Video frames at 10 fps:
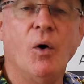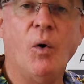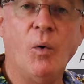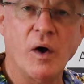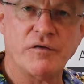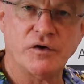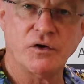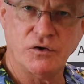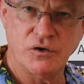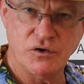or whether
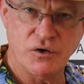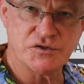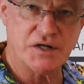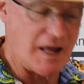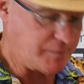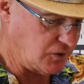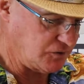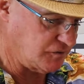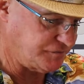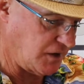you use an app on
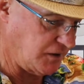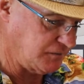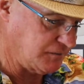your phone.